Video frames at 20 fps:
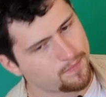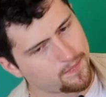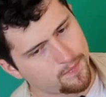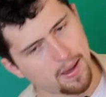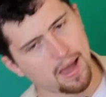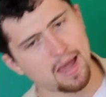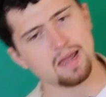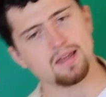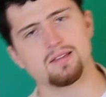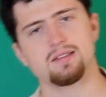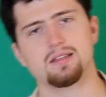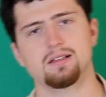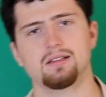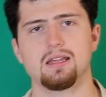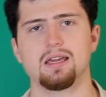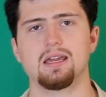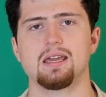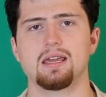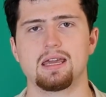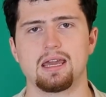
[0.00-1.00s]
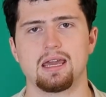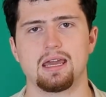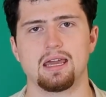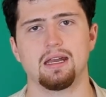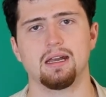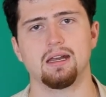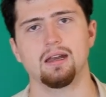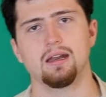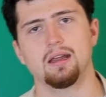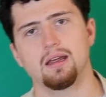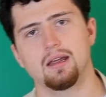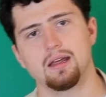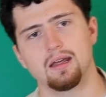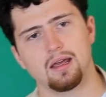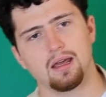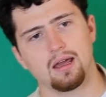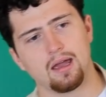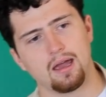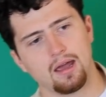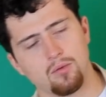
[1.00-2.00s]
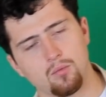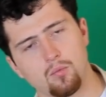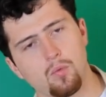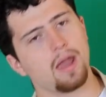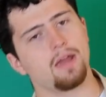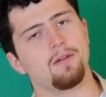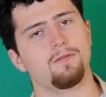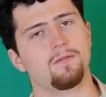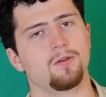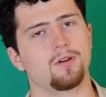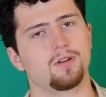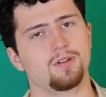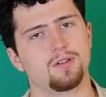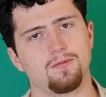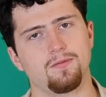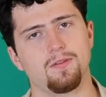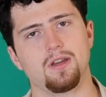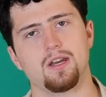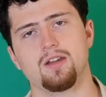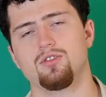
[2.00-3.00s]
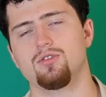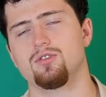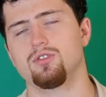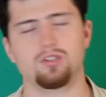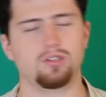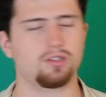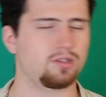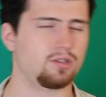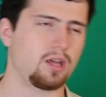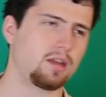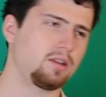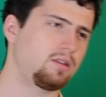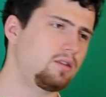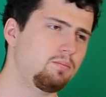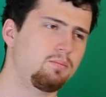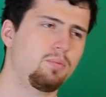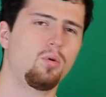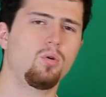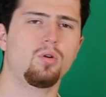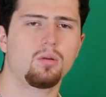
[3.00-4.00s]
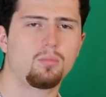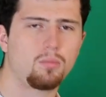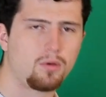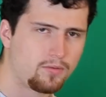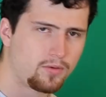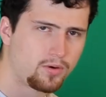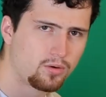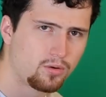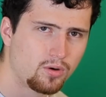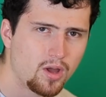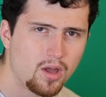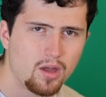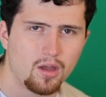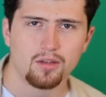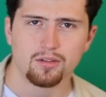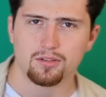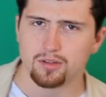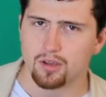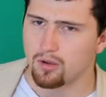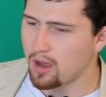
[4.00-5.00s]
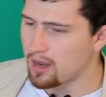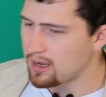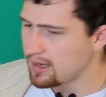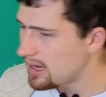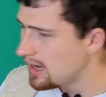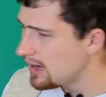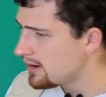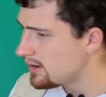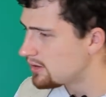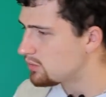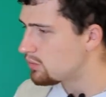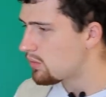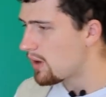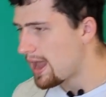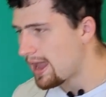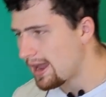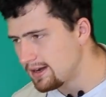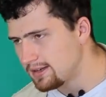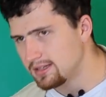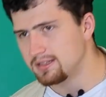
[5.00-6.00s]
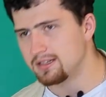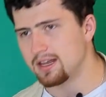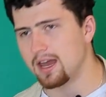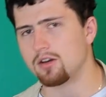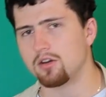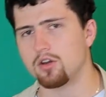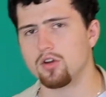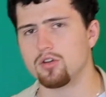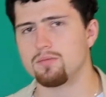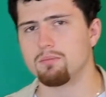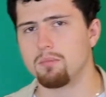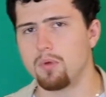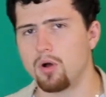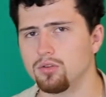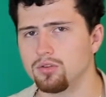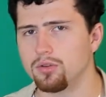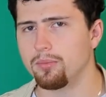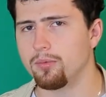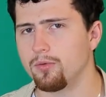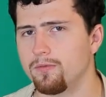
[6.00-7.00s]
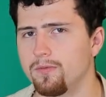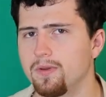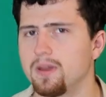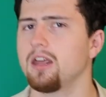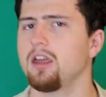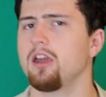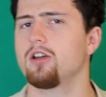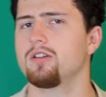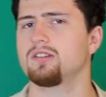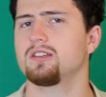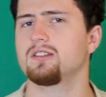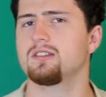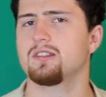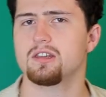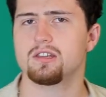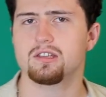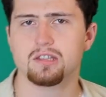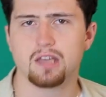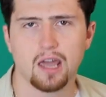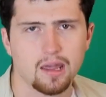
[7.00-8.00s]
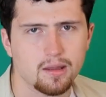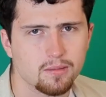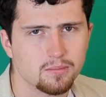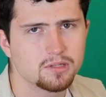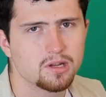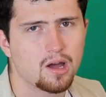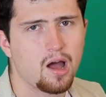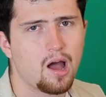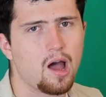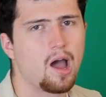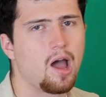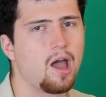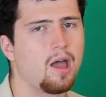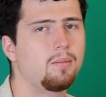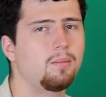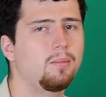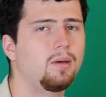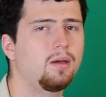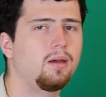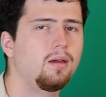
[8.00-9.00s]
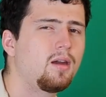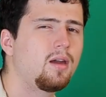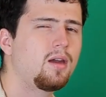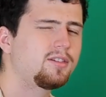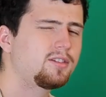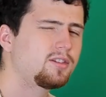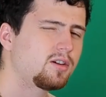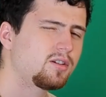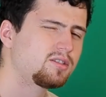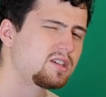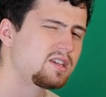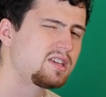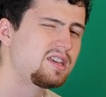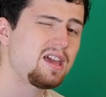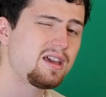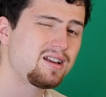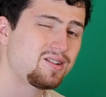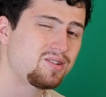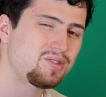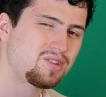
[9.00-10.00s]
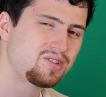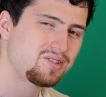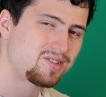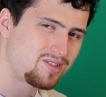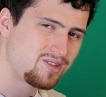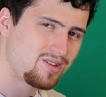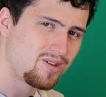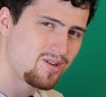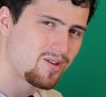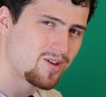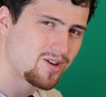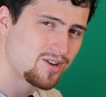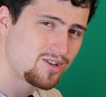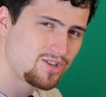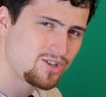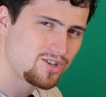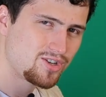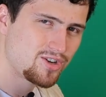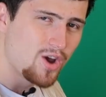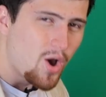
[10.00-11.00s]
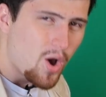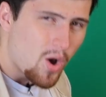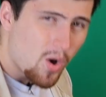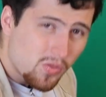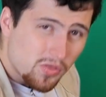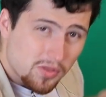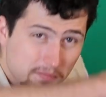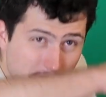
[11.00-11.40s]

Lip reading: paste a link in and wait for it to finish, or just like the boredom of it all. So I needed a way to download multiple videos at the same time. So I was again on the search, on the